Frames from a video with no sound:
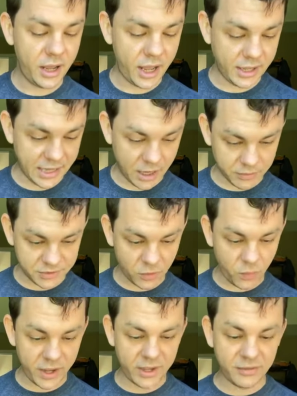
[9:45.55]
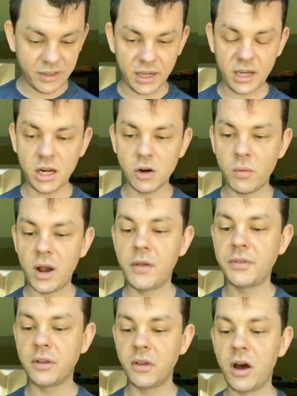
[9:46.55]
And that was a way of getting around
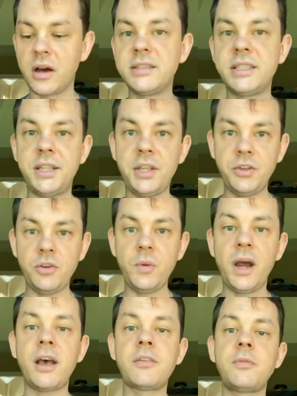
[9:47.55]
the laws in the U.S.